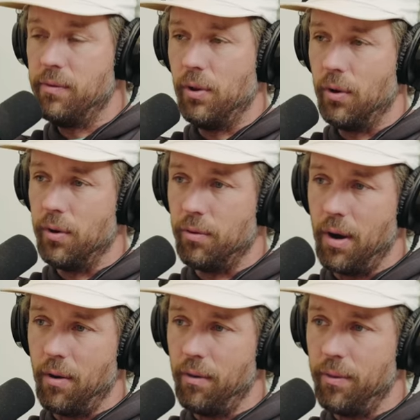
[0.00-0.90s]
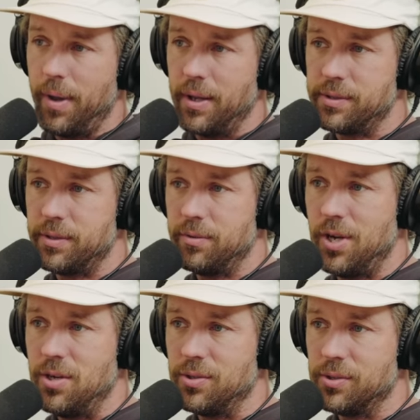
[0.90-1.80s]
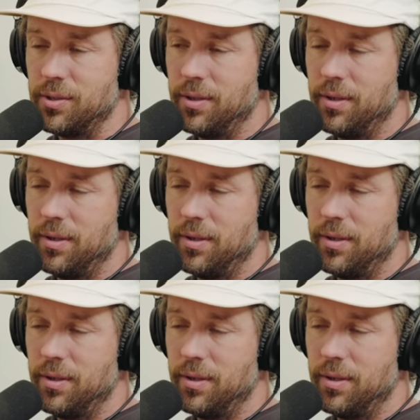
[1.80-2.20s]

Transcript: have you learned throughout all the past changes